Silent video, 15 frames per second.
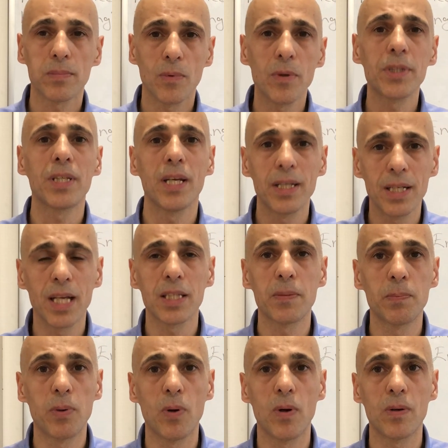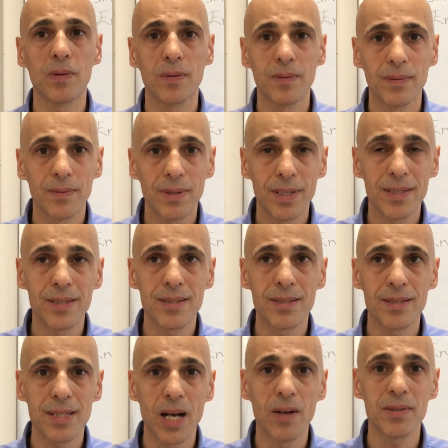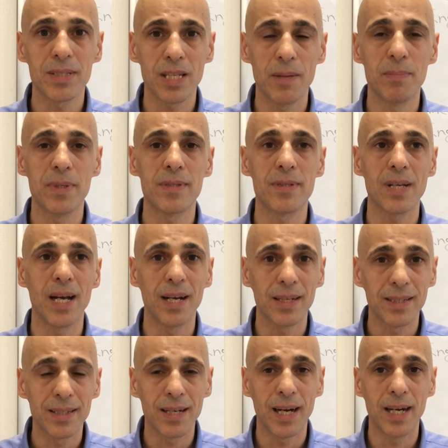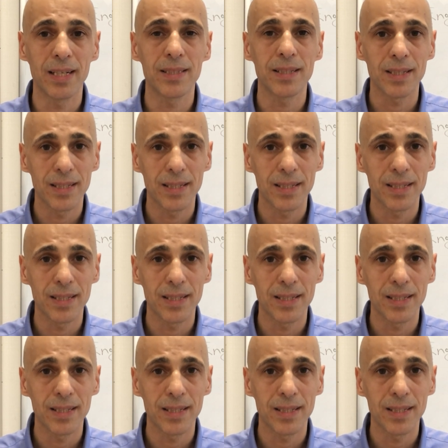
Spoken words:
not poor, it sounds a bit unkind.